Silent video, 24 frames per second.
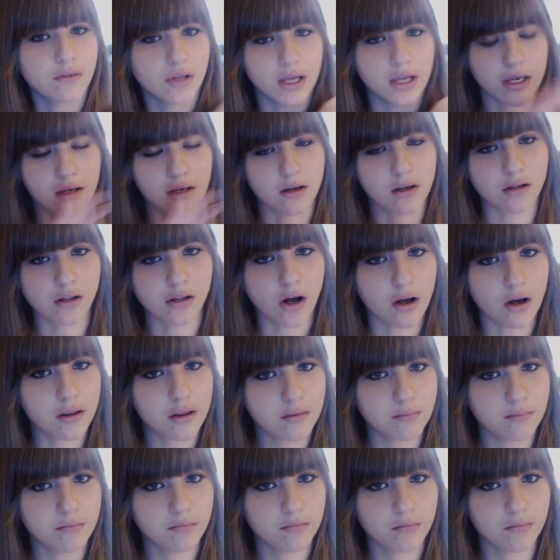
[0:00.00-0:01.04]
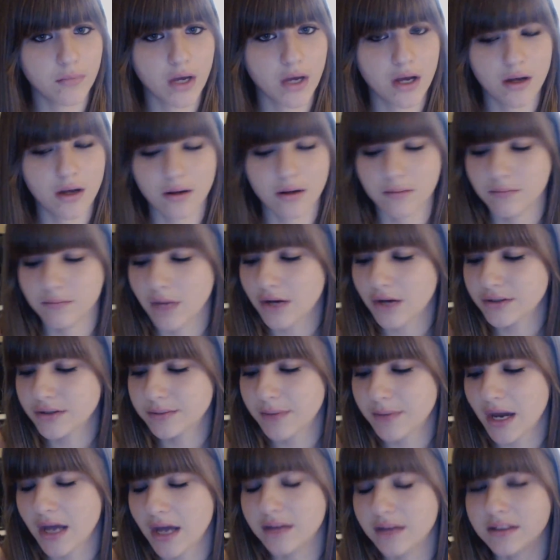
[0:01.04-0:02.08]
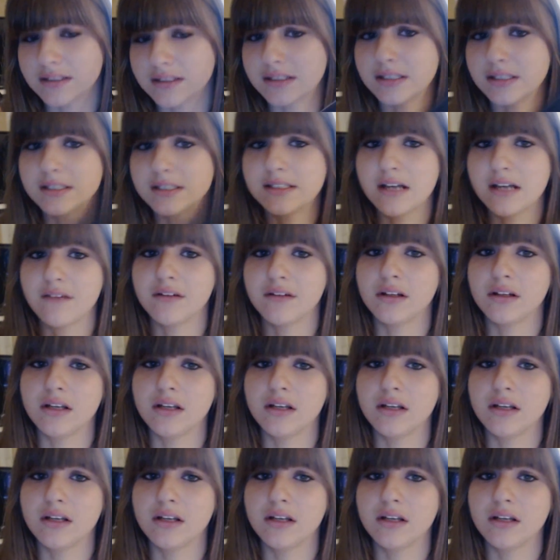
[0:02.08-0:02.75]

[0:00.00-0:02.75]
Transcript: like cloth mouse pad. This is